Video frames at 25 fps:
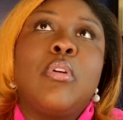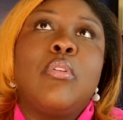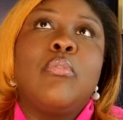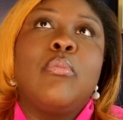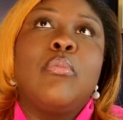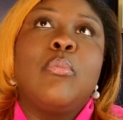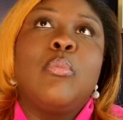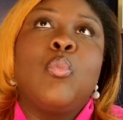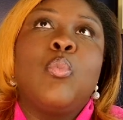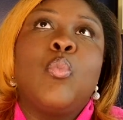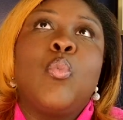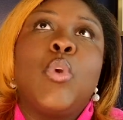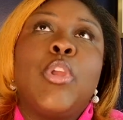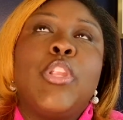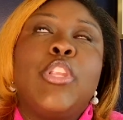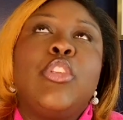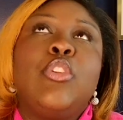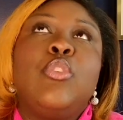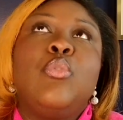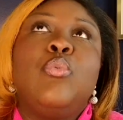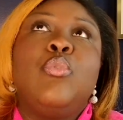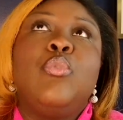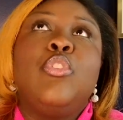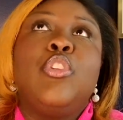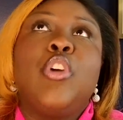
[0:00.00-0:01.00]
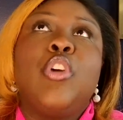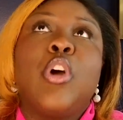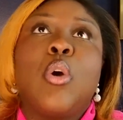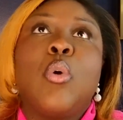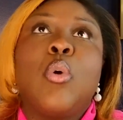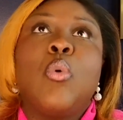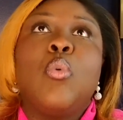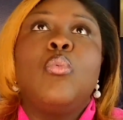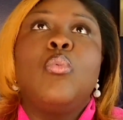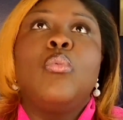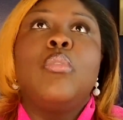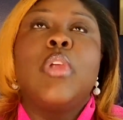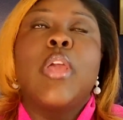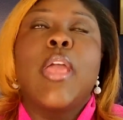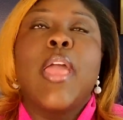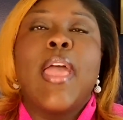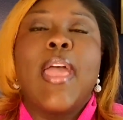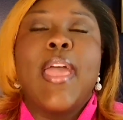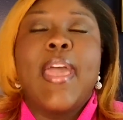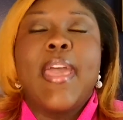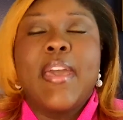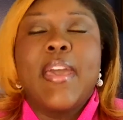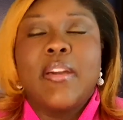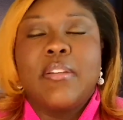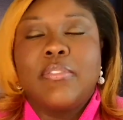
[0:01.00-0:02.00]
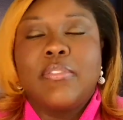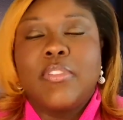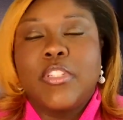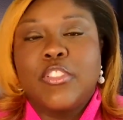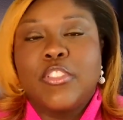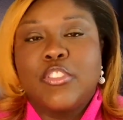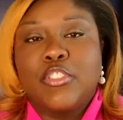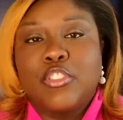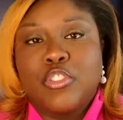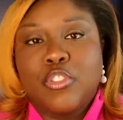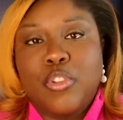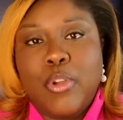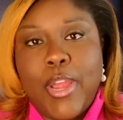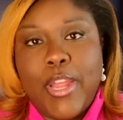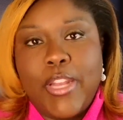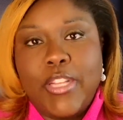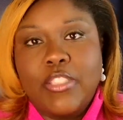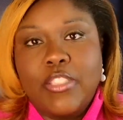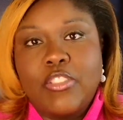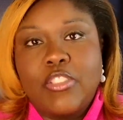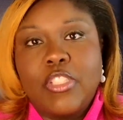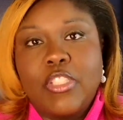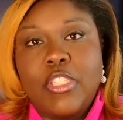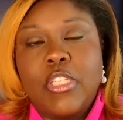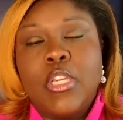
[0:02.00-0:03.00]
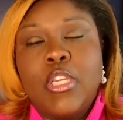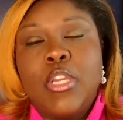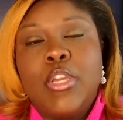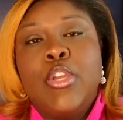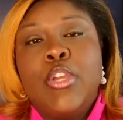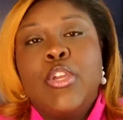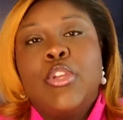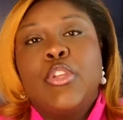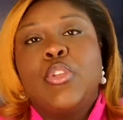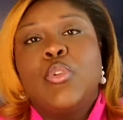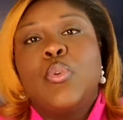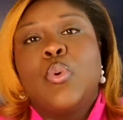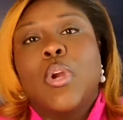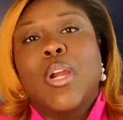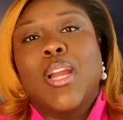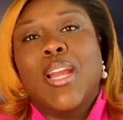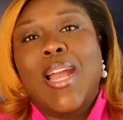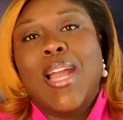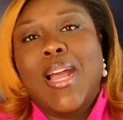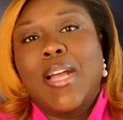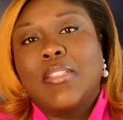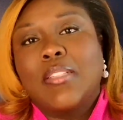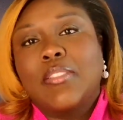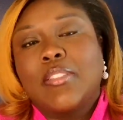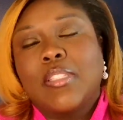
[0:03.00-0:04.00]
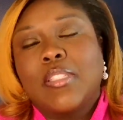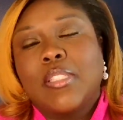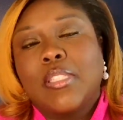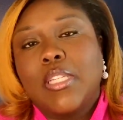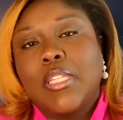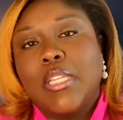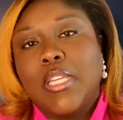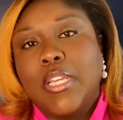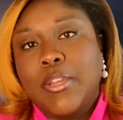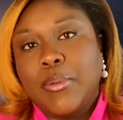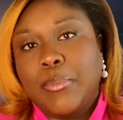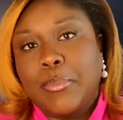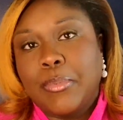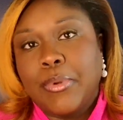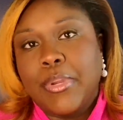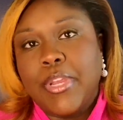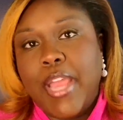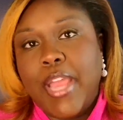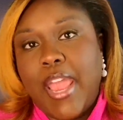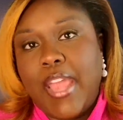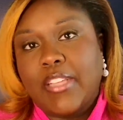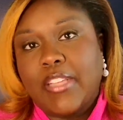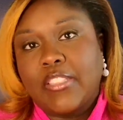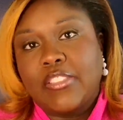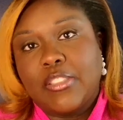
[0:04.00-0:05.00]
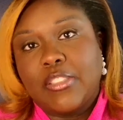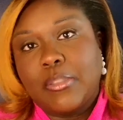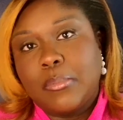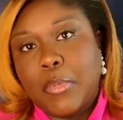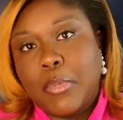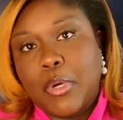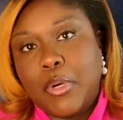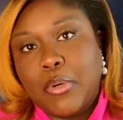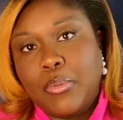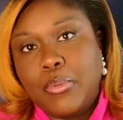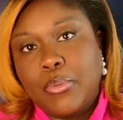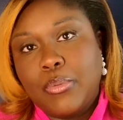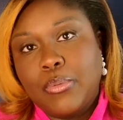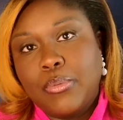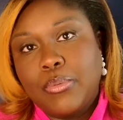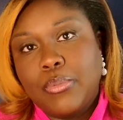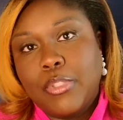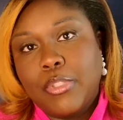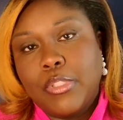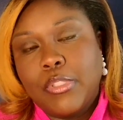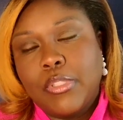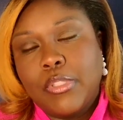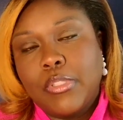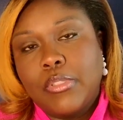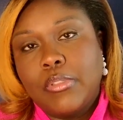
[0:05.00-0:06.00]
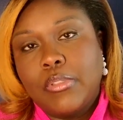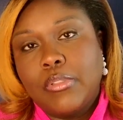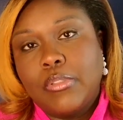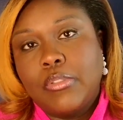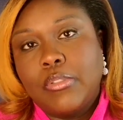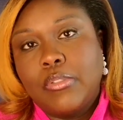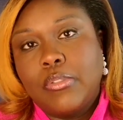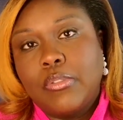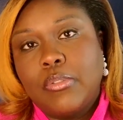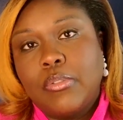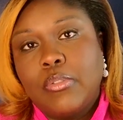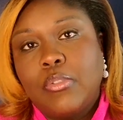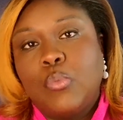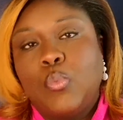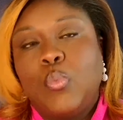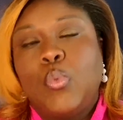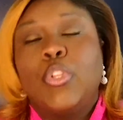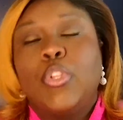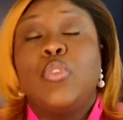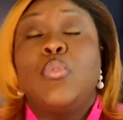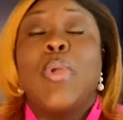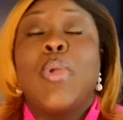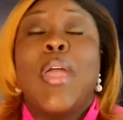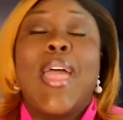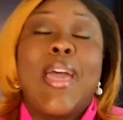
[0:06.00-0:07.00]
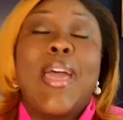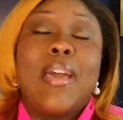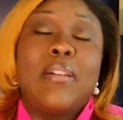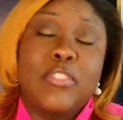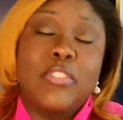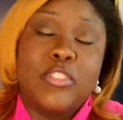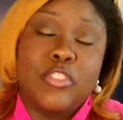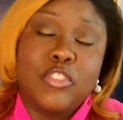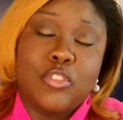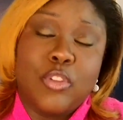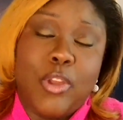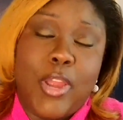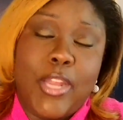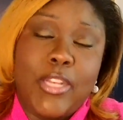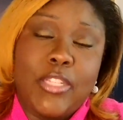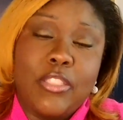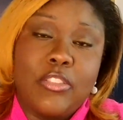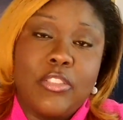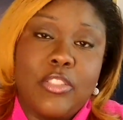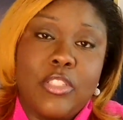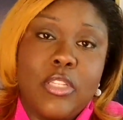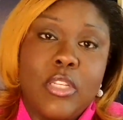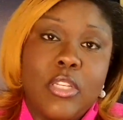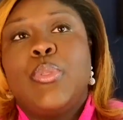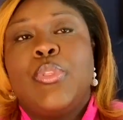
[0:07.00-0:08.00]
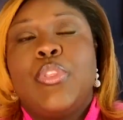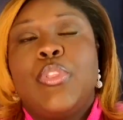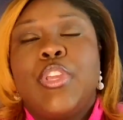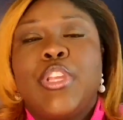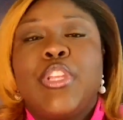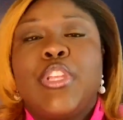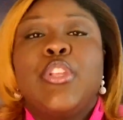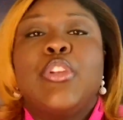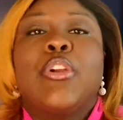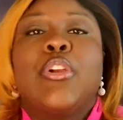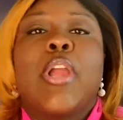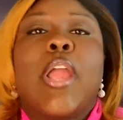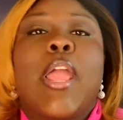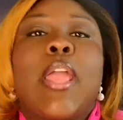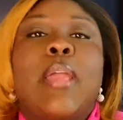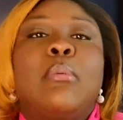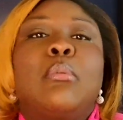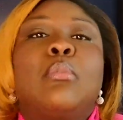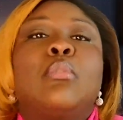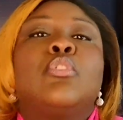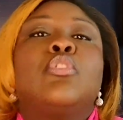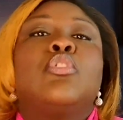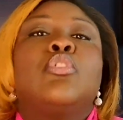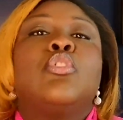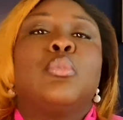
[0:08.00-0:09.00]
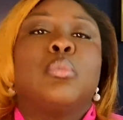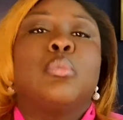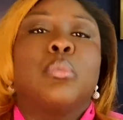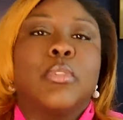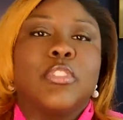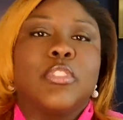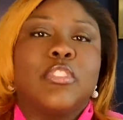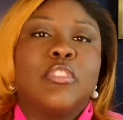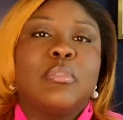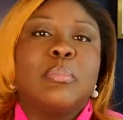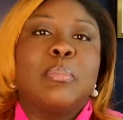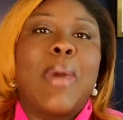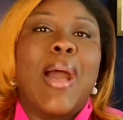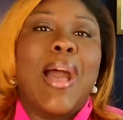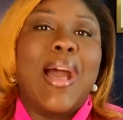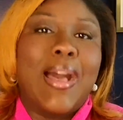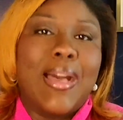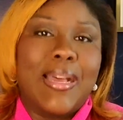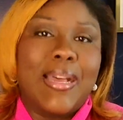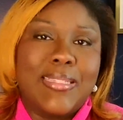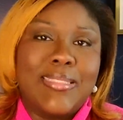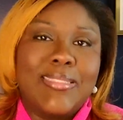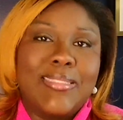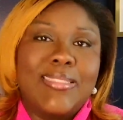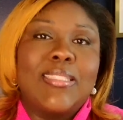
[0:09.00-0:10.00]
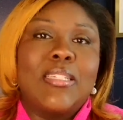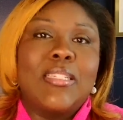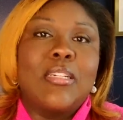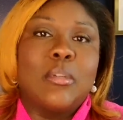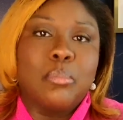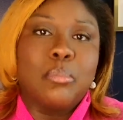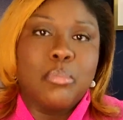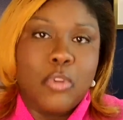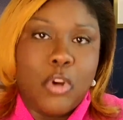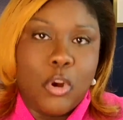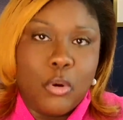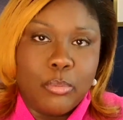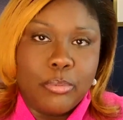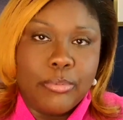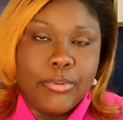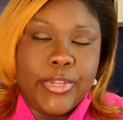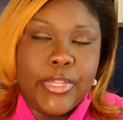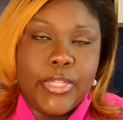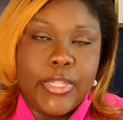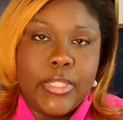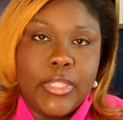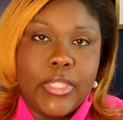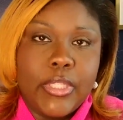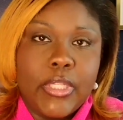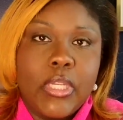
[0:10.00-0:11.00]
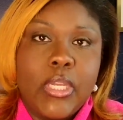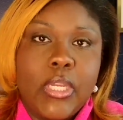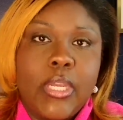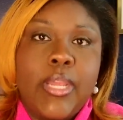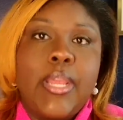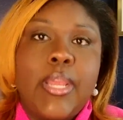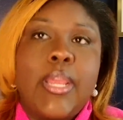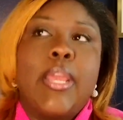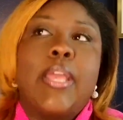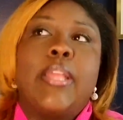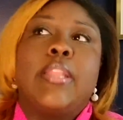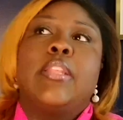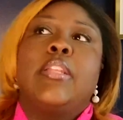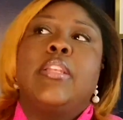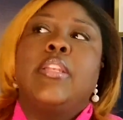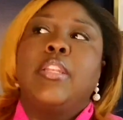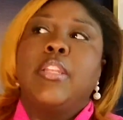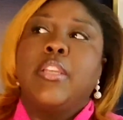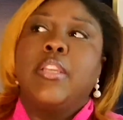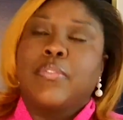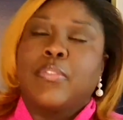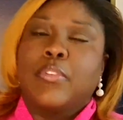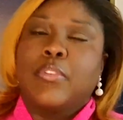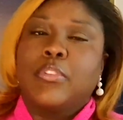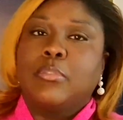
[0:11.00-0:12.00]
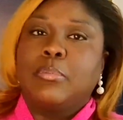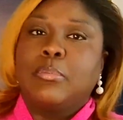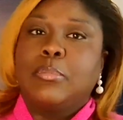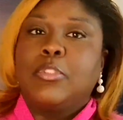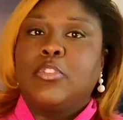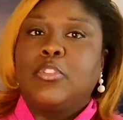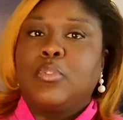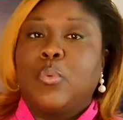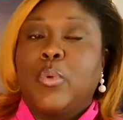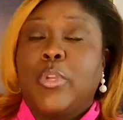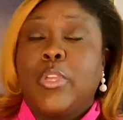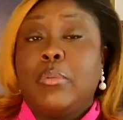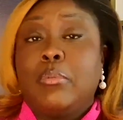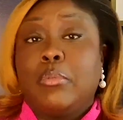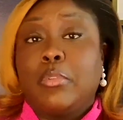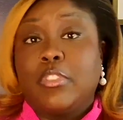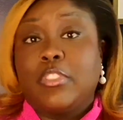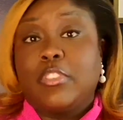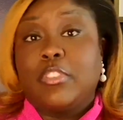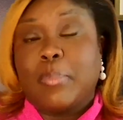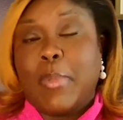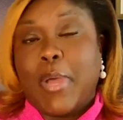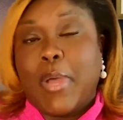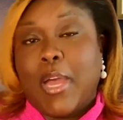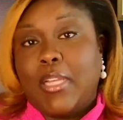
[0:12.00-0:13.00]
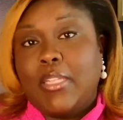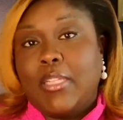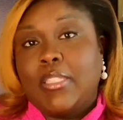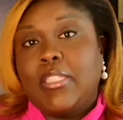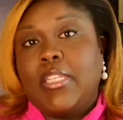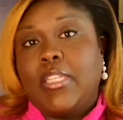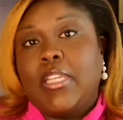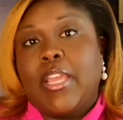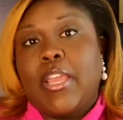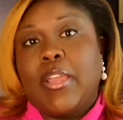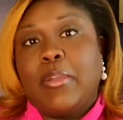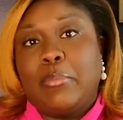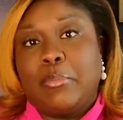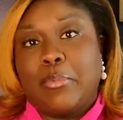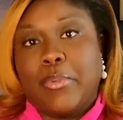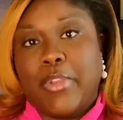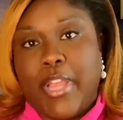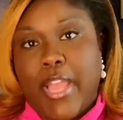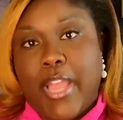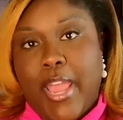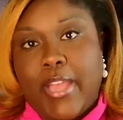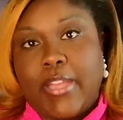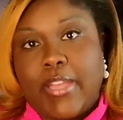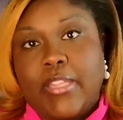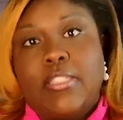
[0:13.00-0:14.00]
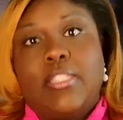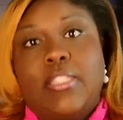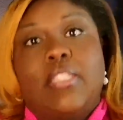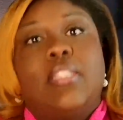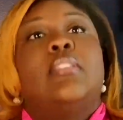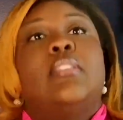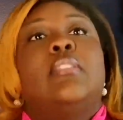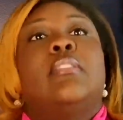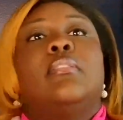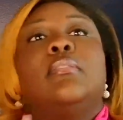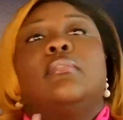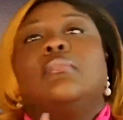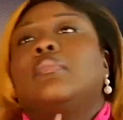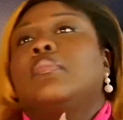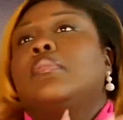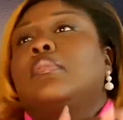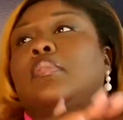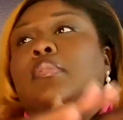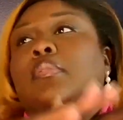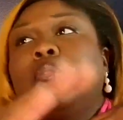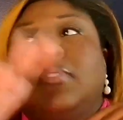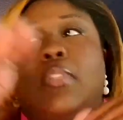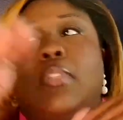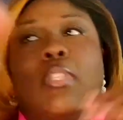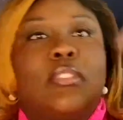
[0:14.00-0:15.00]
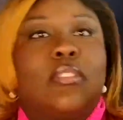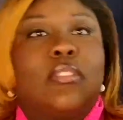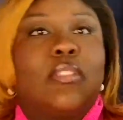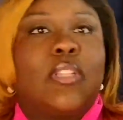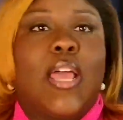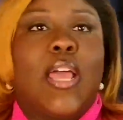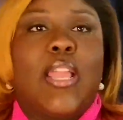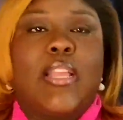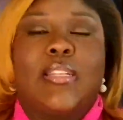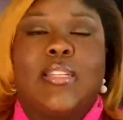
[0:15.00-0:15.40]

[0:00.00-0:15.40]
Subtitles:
When you don't have a strategy, you are constantly in reaction mode. When you have a strategy, then you're able to respond appropriately. And the difference between responding and reacting is like